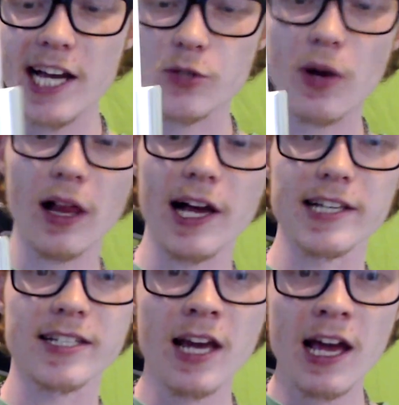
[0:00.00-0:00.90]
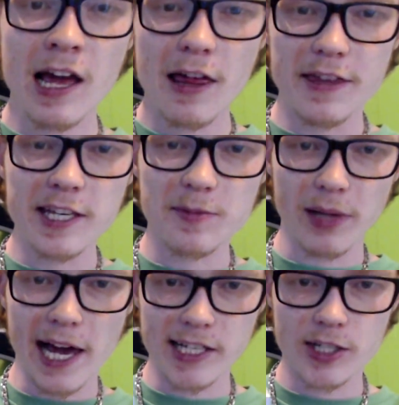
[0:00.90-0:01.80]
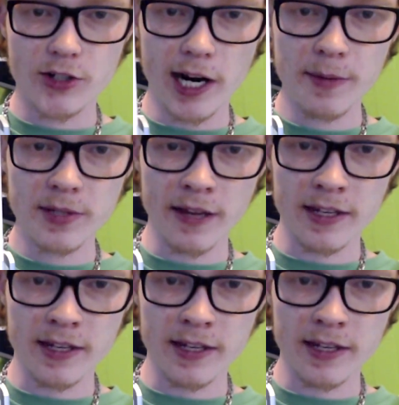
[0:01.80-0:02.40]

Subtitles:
as well as these black stripes